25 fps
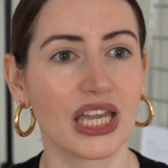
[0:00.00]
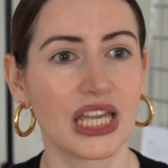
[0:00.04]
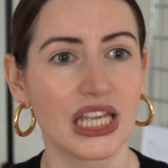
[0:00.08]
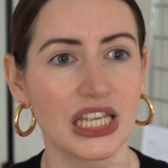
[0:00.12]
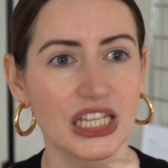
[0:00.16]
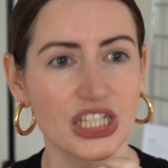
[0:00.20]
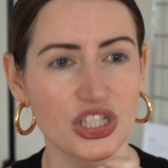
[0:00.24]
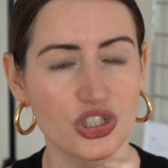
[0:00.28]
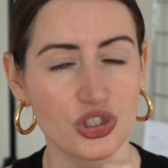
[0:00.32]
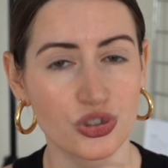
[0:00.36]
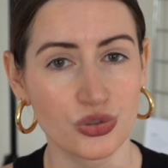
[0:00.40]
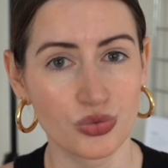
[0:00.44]

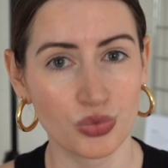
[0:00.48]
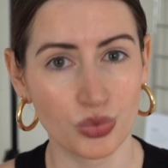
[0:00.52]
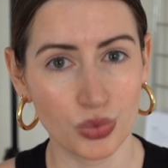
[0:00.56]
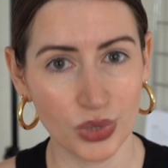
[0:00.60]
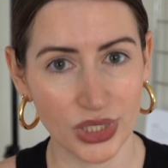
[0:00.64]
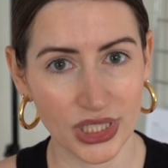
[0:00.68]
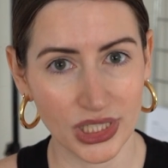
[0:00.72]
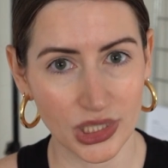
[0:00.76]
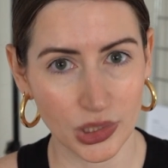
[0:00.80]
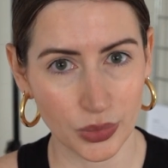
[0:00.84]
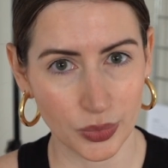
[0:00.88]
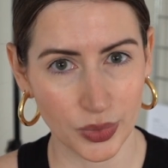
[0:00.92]
is
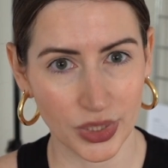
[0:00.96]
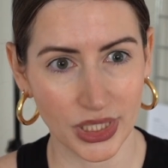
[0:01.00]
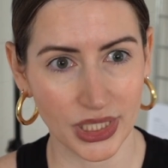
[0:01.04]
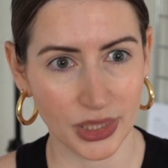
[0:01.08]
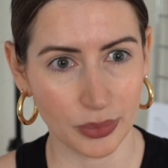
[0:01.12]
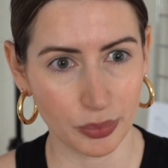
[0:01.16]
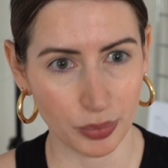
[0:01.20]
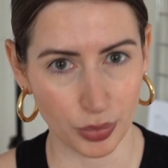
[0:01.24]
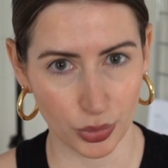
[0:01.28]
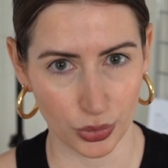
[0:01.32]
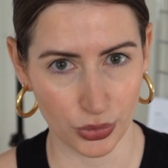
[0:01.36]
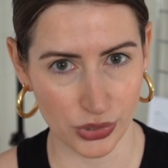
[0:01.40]
really, really
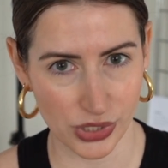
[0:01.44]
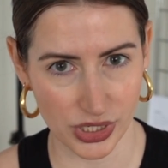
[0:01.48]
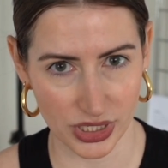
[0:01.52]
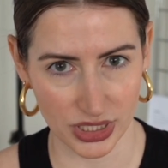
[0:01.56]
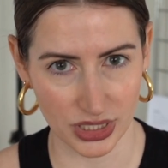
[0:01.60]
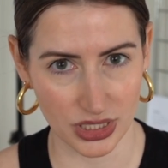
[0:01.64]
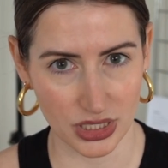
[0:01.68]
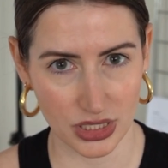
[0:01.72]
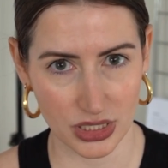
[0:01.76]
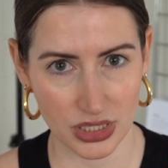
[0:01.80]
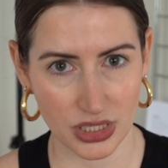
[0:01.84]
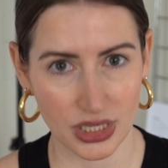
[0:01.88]

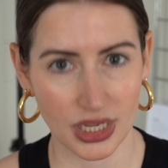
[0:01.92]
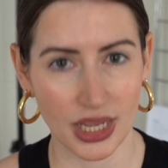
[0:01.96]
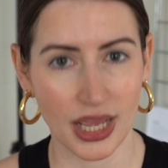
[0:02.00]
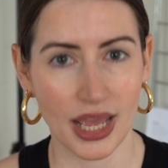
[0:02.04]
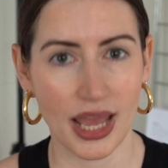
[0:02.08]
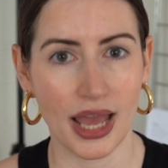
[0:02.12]
important,